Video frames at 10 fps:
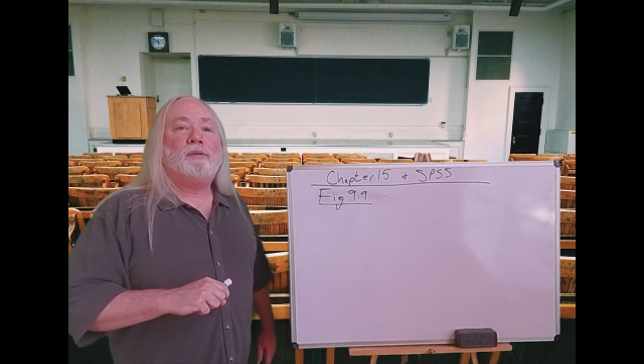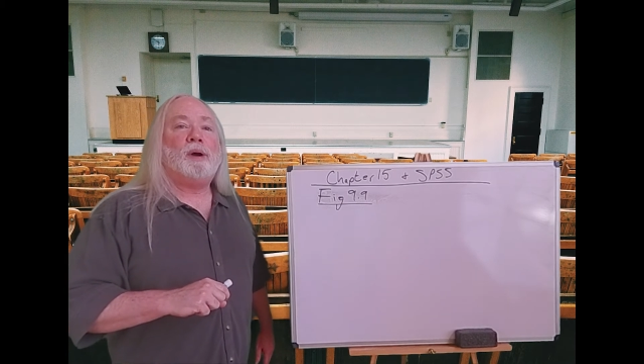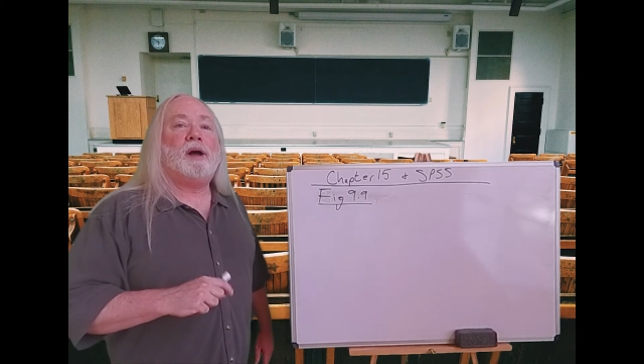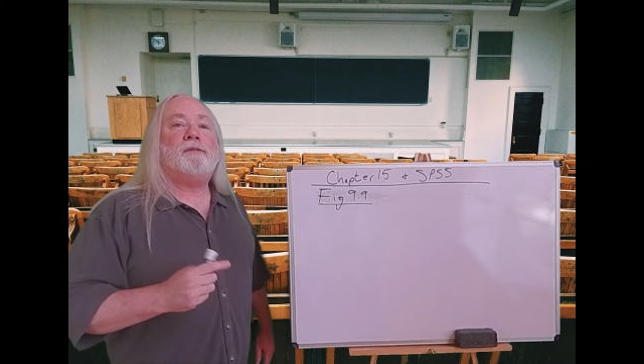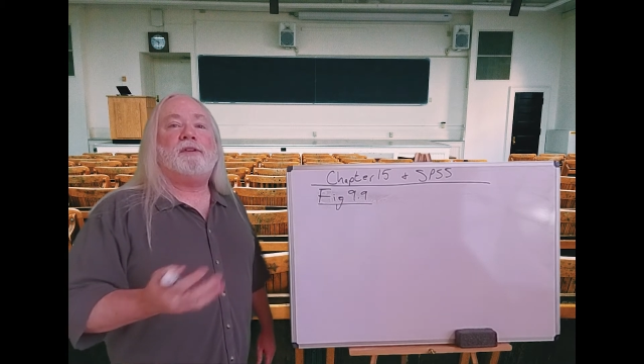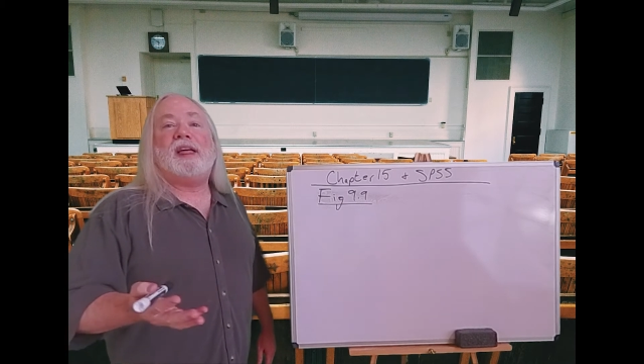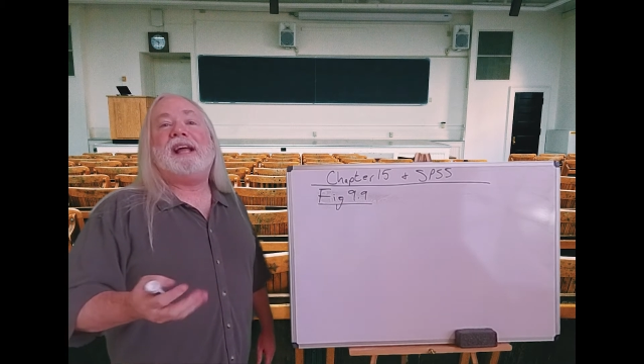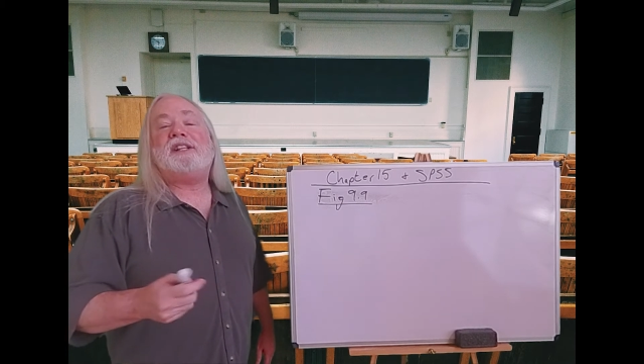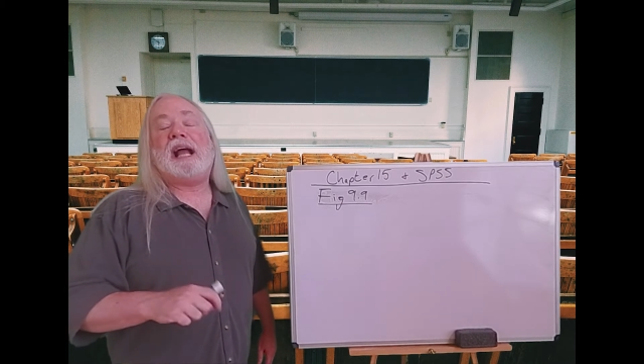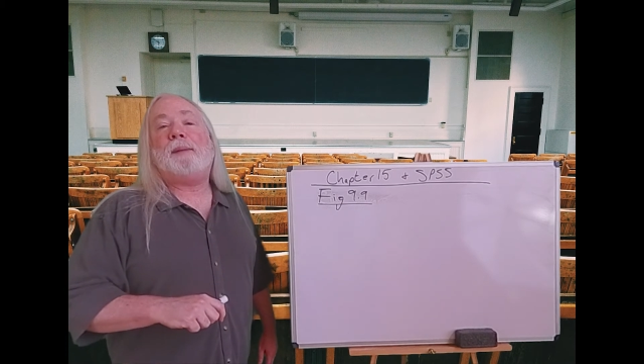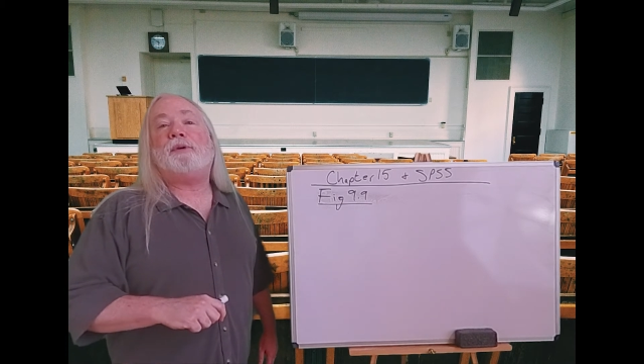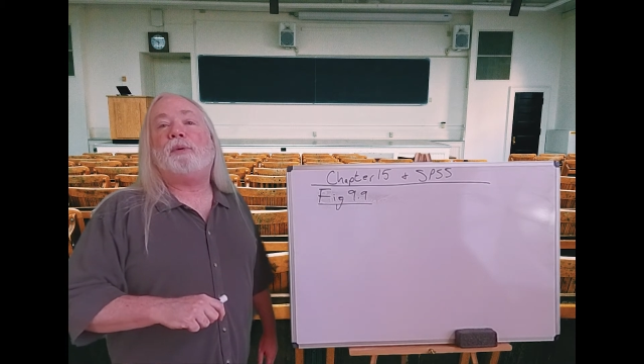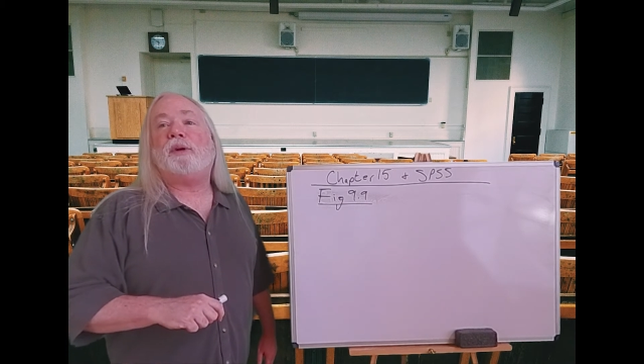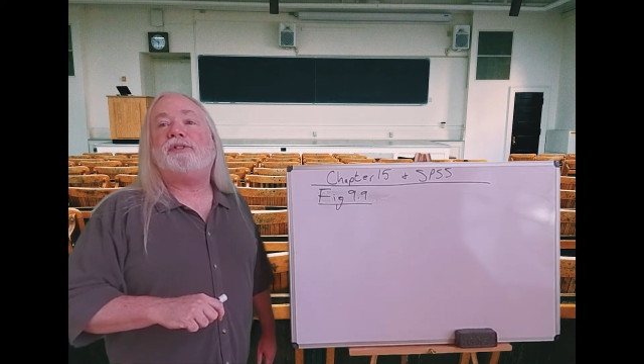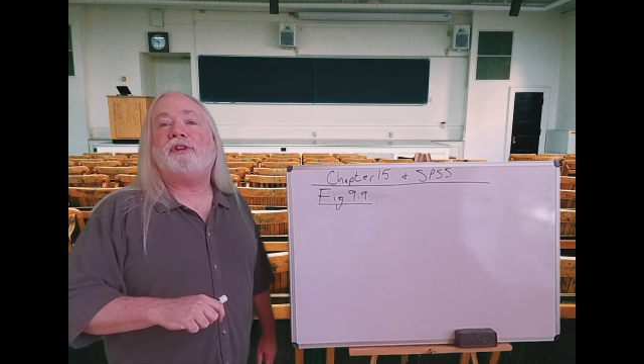Well, for that
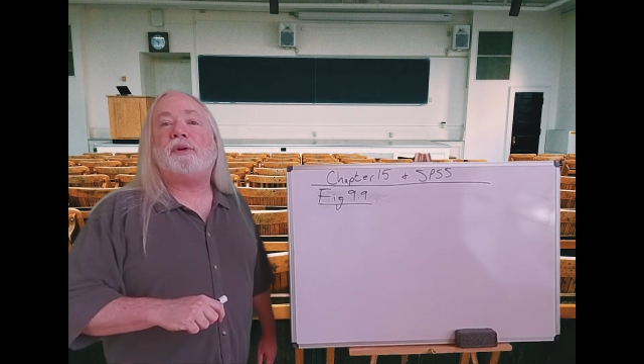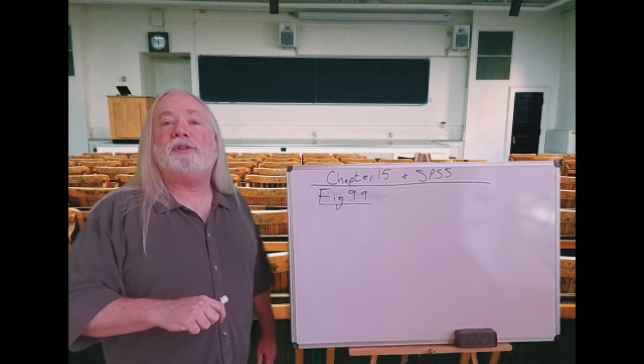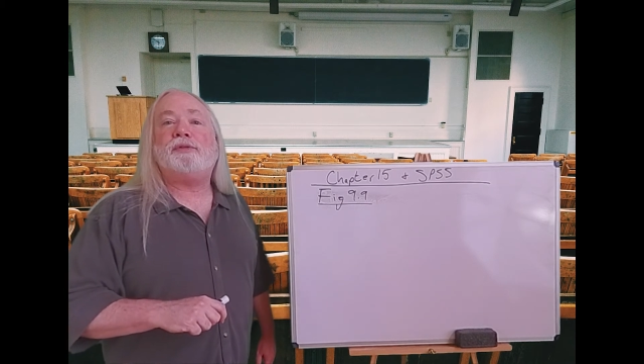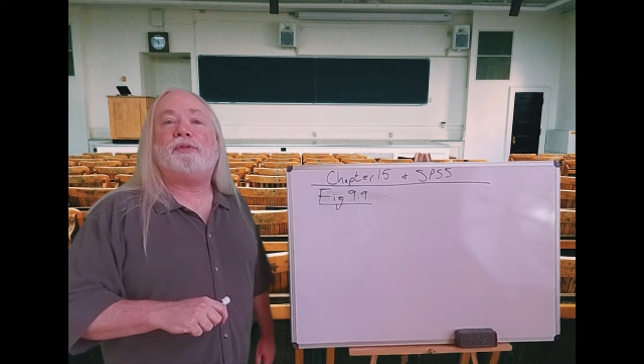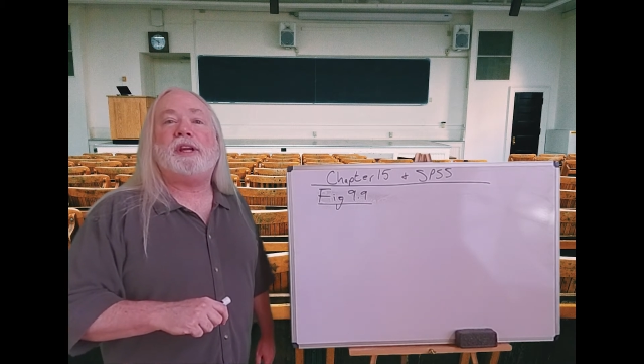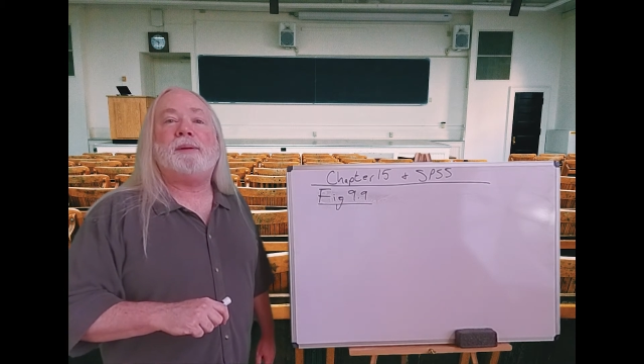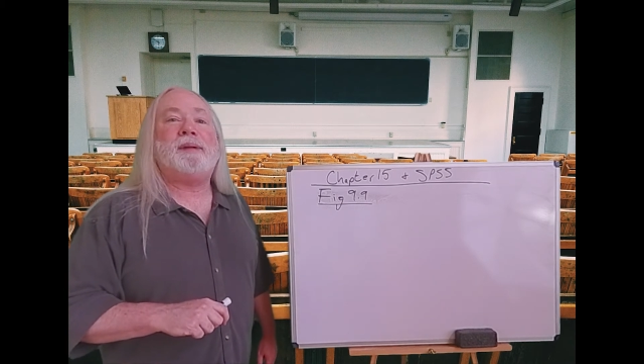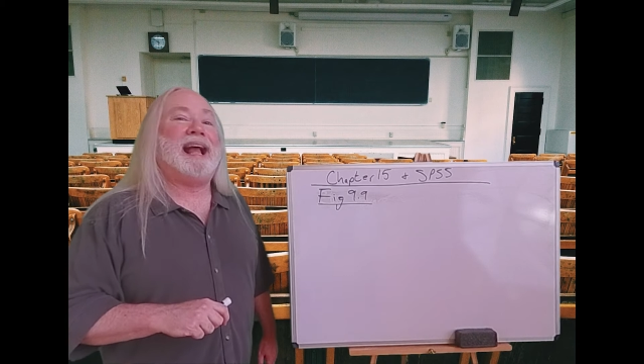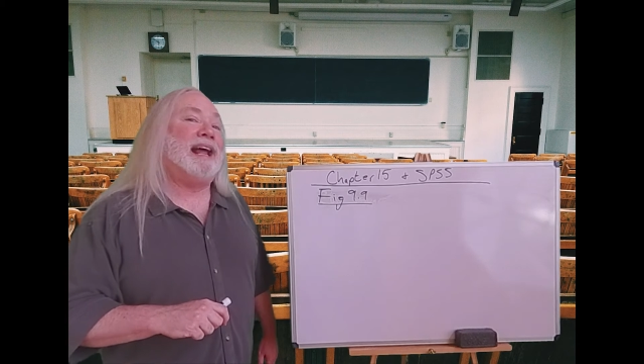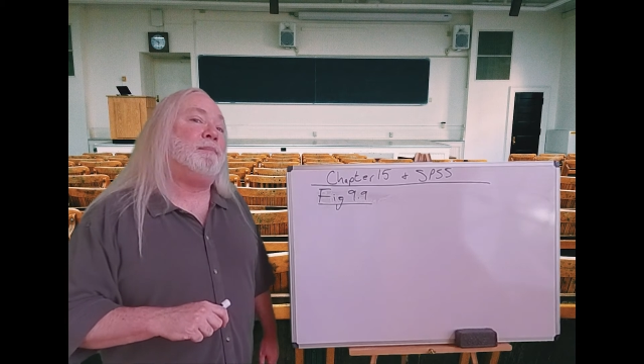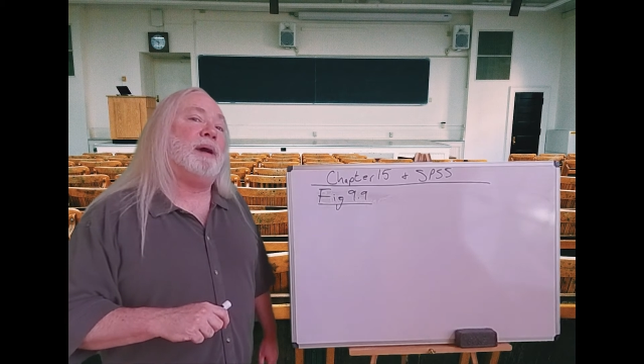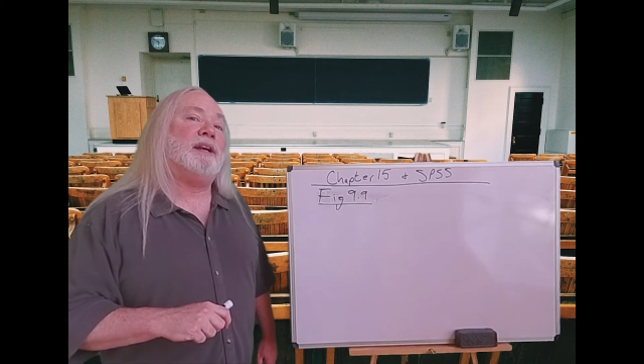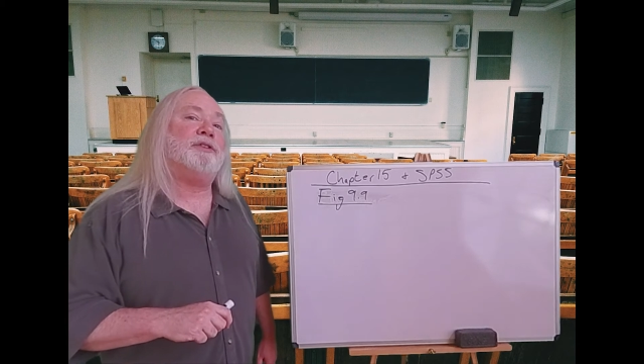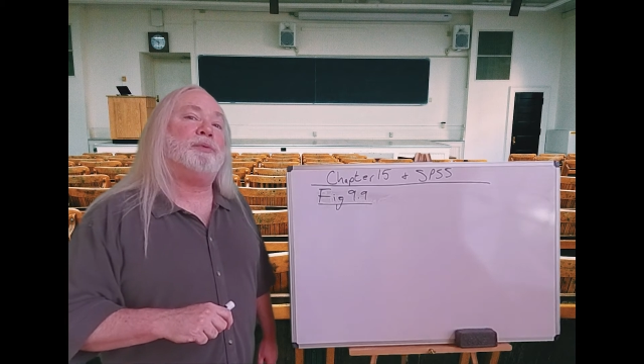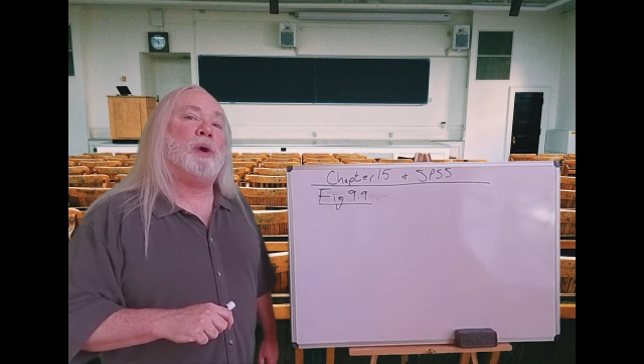chapter, what's degrees of freedom? N
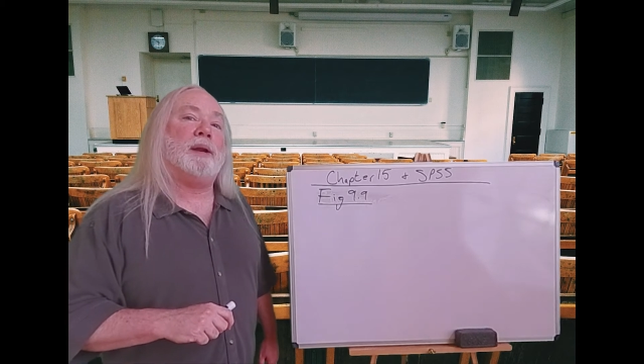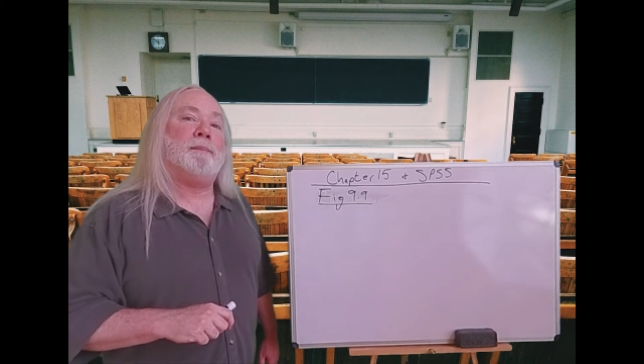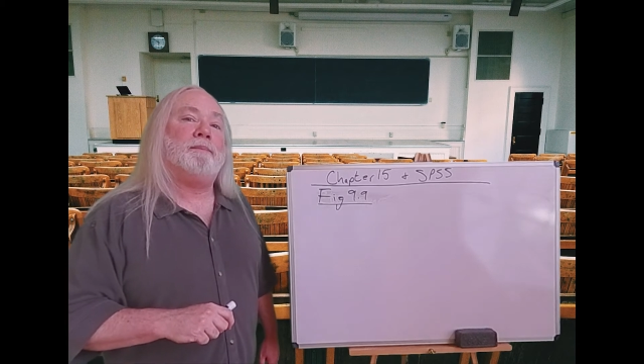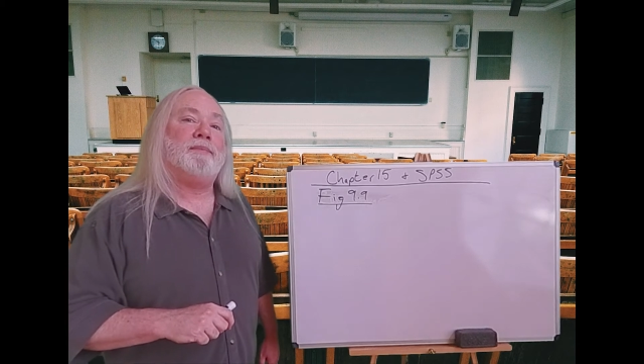minus 1.